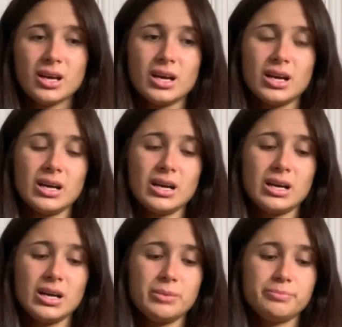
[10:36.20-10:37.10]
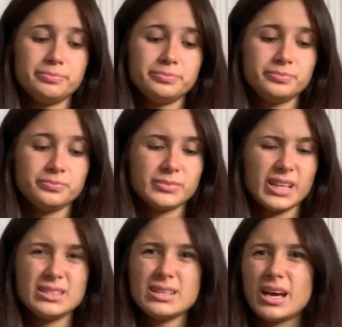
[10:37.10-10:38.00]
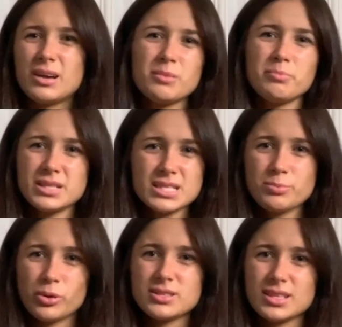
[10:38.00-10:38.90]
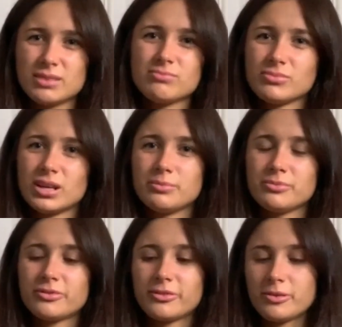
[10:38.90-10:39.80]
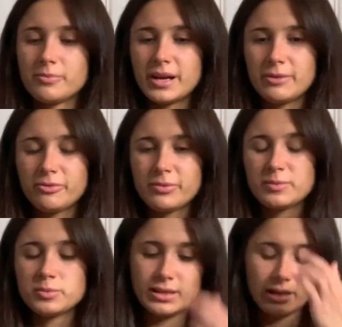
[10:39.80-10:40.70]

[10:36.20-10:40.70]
Um, and yeah, a bit disappointing um, from that from that perspective.